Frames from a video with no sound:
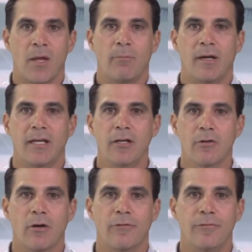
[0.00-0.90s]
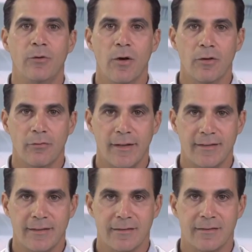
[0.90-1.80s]
But here are a few other
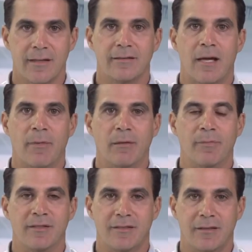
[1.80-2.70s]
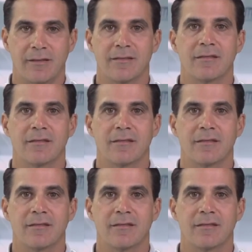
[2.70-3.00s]
reasons that make Bacillus